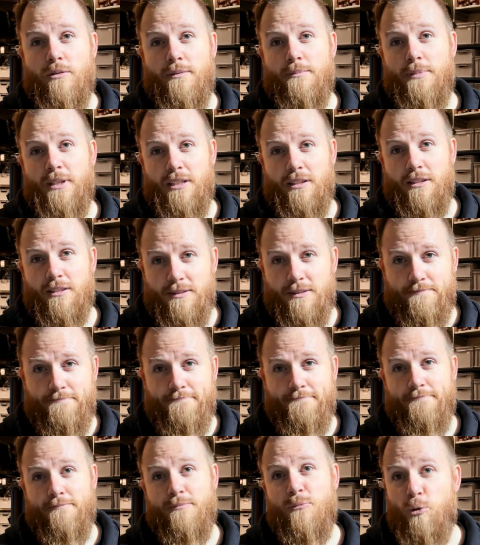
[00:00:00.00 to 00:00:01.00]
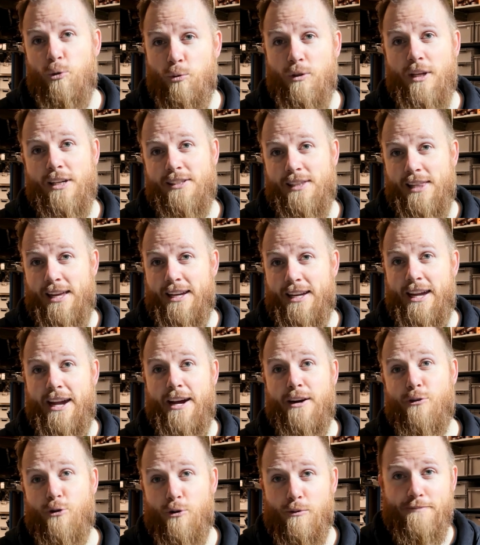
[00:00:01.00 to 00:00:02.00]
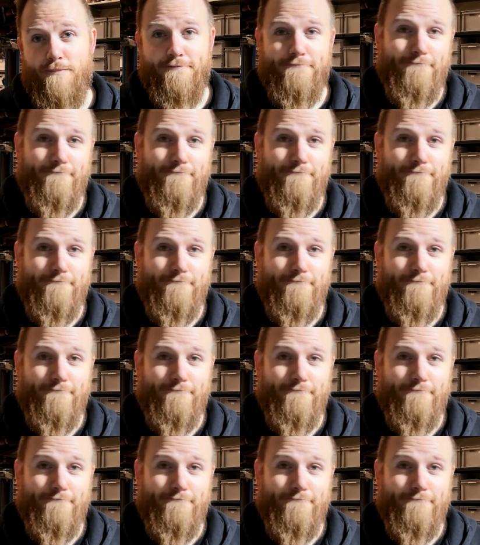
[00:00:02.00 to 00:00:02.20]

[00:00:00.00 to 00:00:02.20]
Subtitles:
because who doesn't like aero?